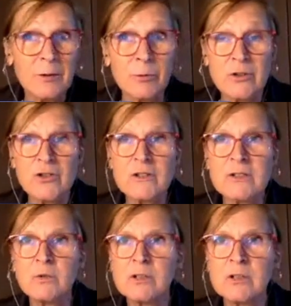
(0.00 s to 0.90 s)

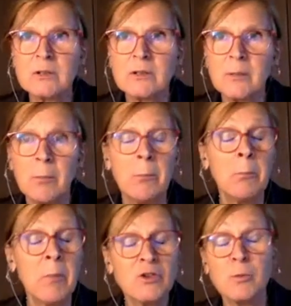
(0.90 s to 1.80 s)
Russians were
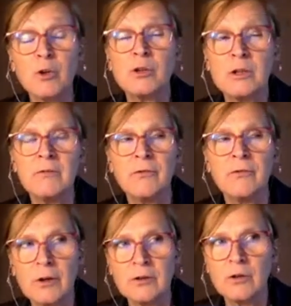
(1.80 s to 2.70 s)
much more in
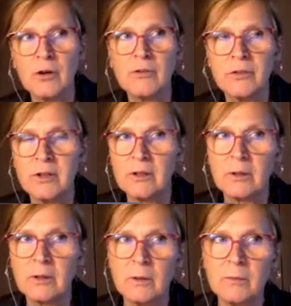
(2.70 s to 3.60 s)
front of
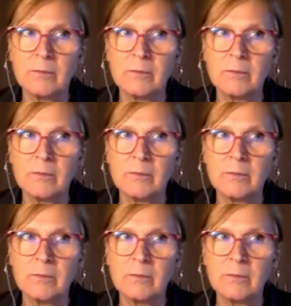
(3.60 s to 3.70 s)
the,